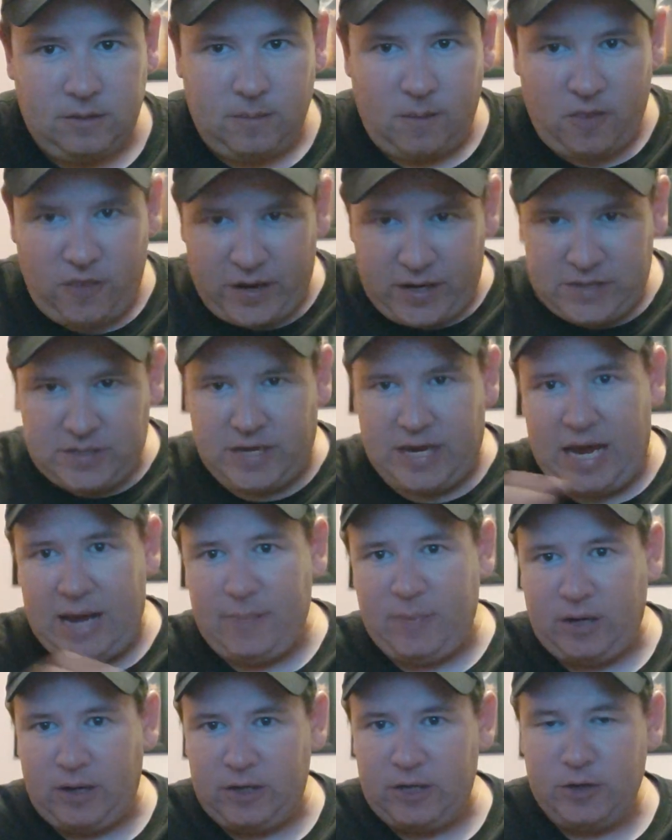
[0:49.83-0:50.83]
things that
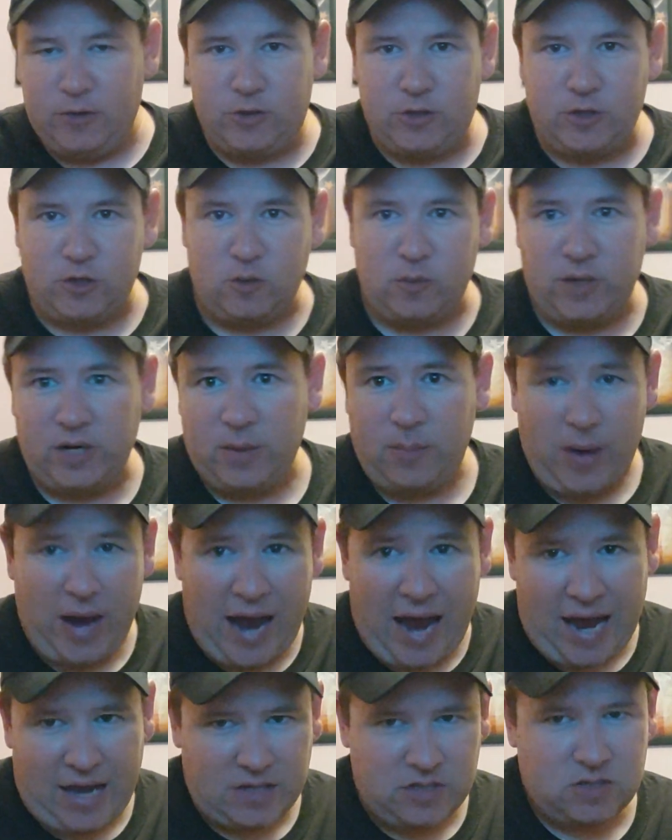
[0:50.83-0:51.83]
happen on YouTube in the
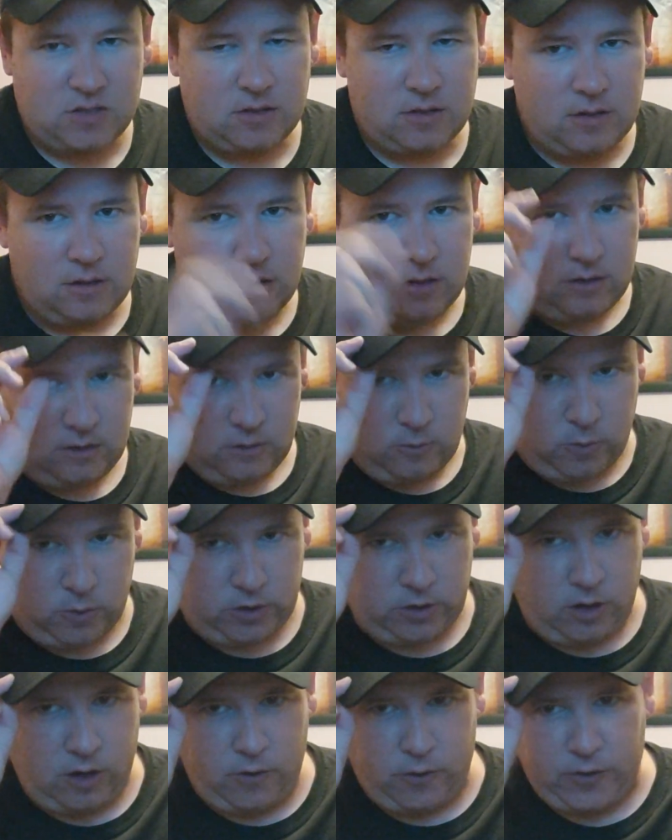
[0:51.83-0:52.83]
past
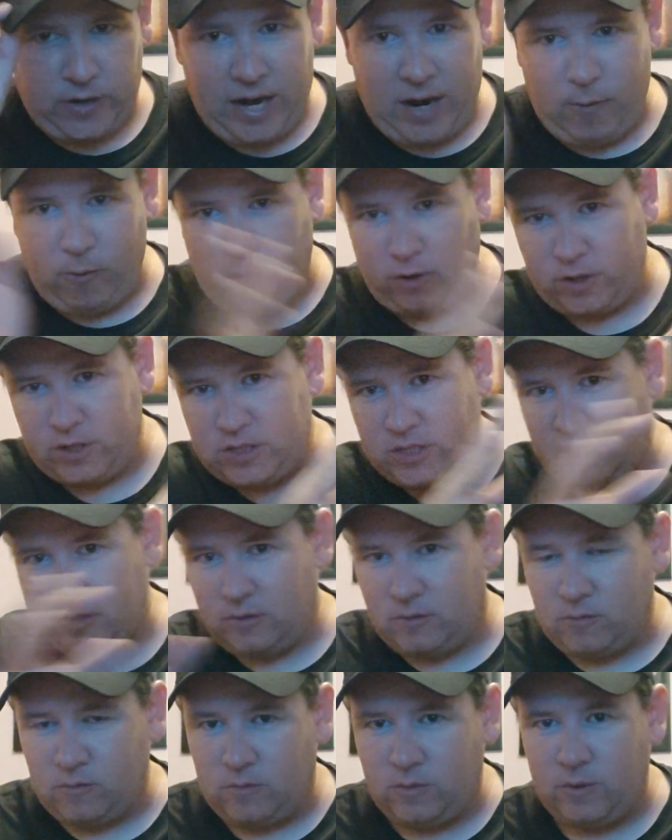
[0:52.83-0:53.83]
with other networks,
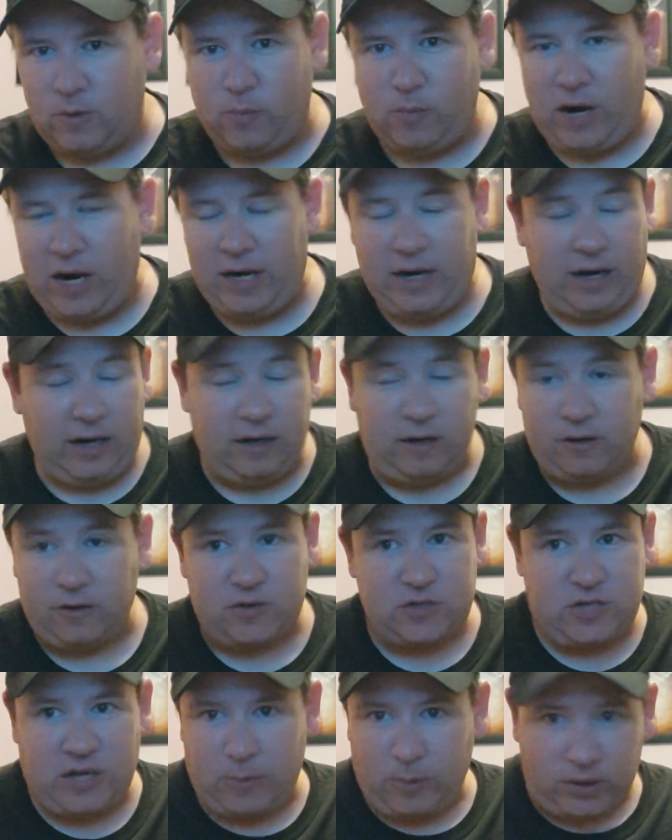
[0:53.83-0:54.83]
and they're probably not going to
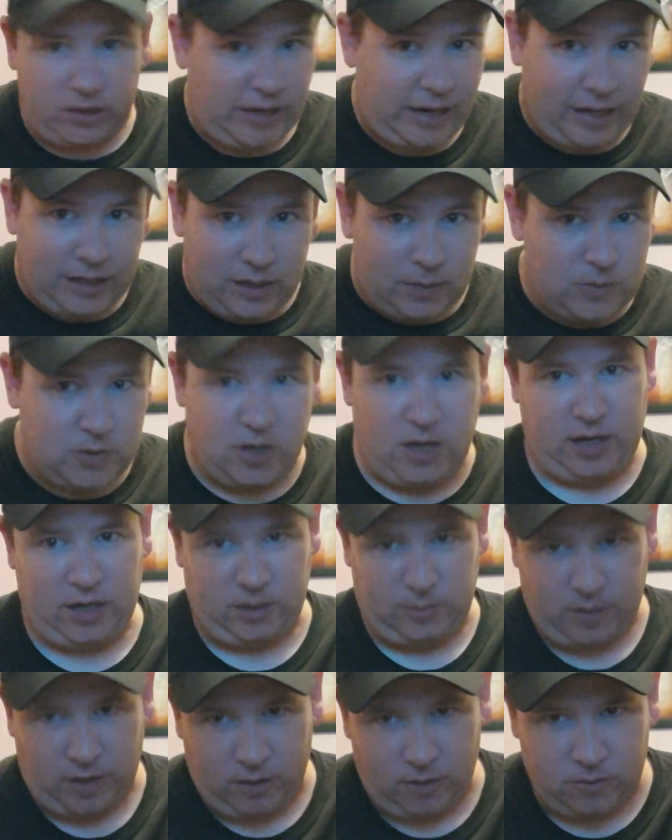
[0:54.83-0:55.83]
understand what the hell I'm talking
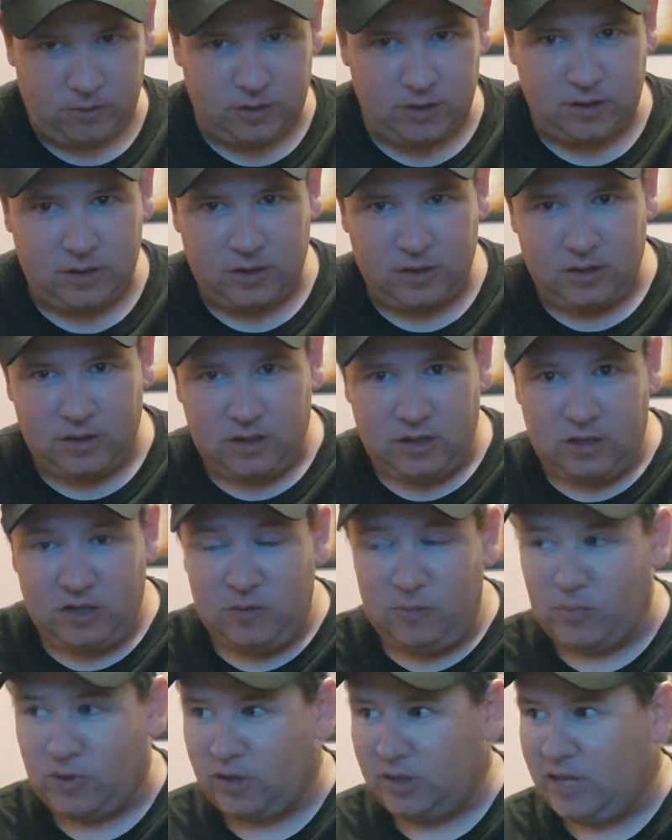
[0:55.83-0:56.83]
about.
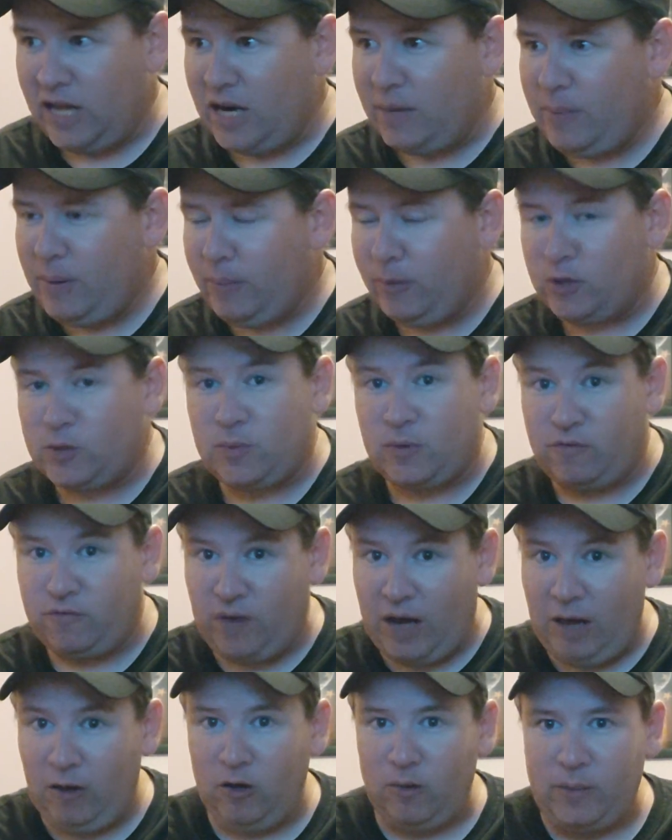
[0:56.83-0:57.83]
But a lot of people that's been
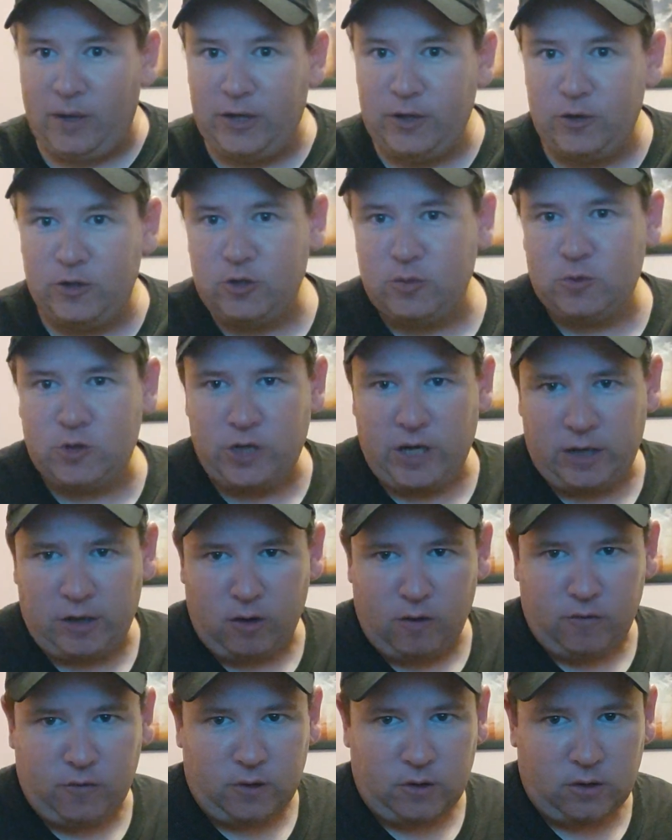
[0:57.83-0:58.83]
following my YouTube
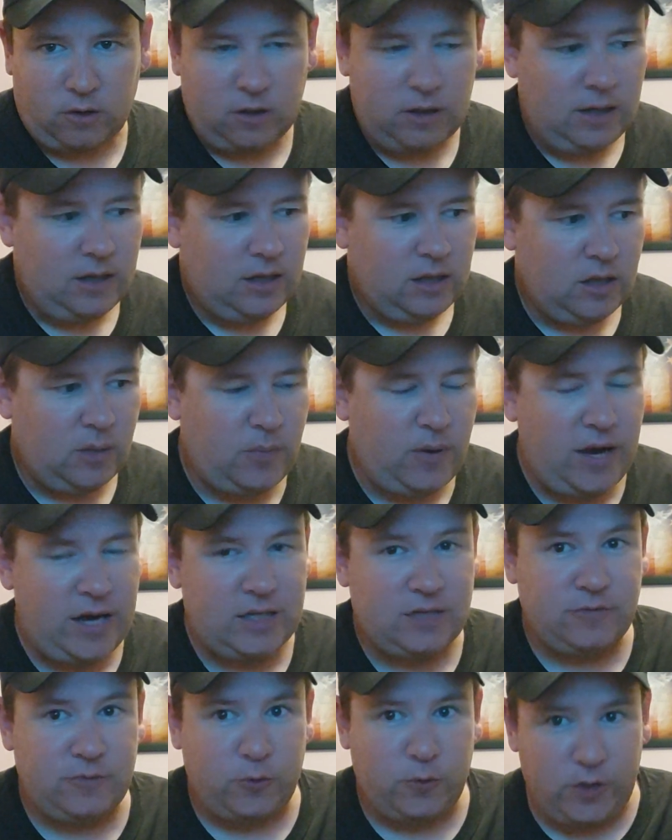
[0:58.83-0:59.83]
channel for the
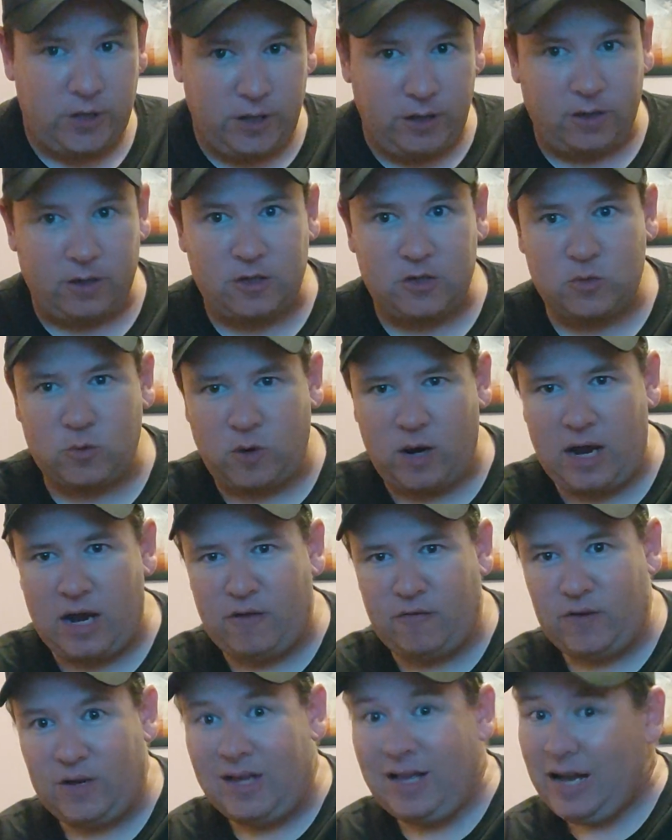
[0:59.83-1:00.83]
past few years will
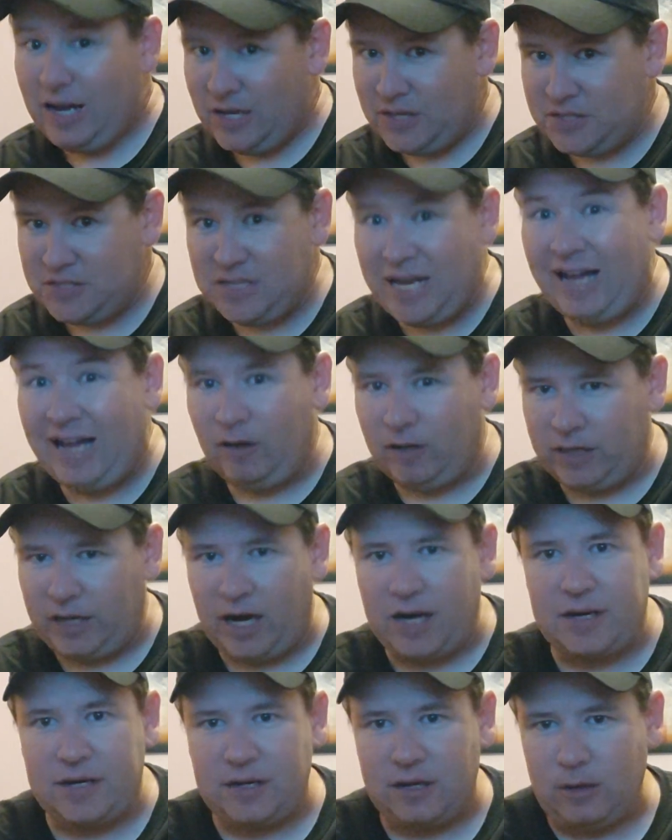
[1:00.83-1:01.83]
have a solid
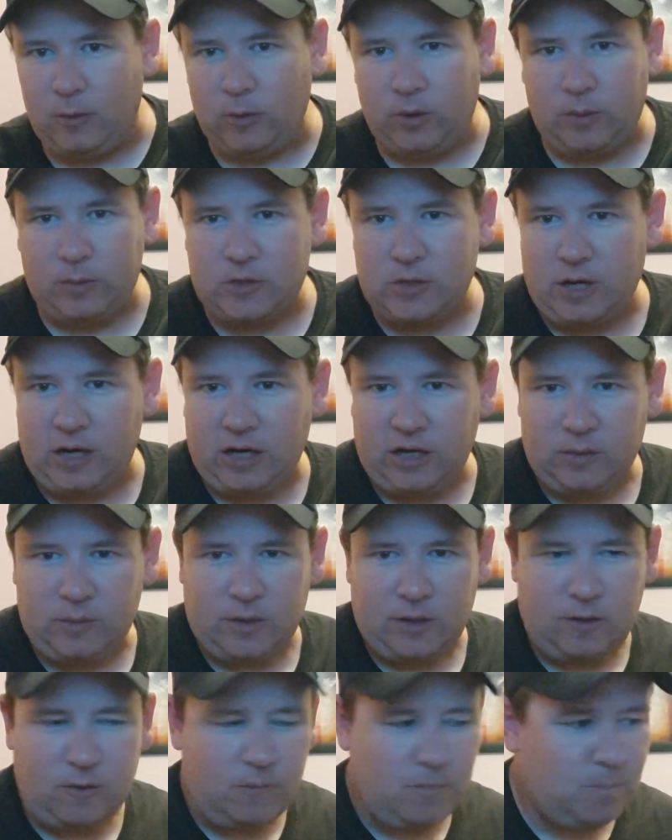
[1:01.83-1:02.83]
idea of what I'm talking
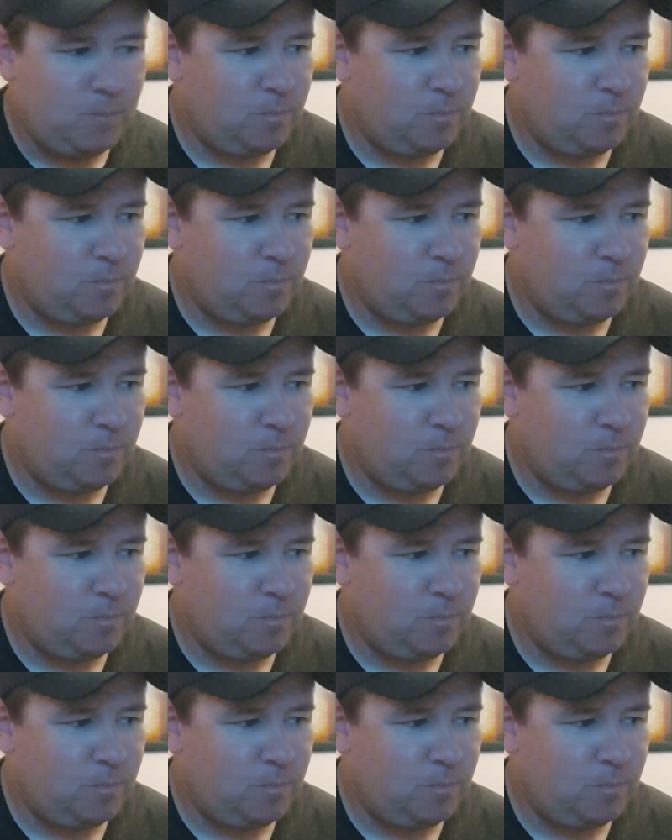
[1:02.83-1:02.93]
about.